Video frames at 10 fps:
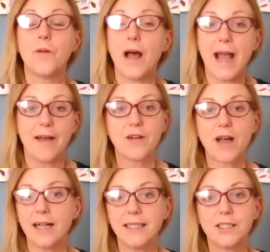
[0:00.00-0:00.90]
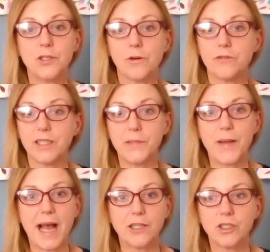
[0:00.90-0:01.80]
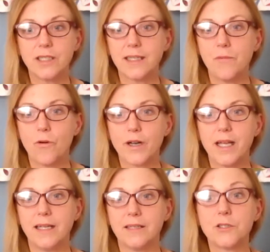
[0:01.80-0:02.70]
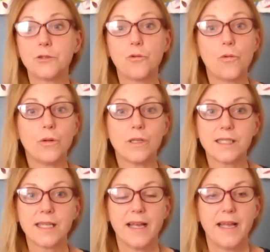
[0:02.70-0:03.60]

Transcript: I have colleagues who are really passionately working in schools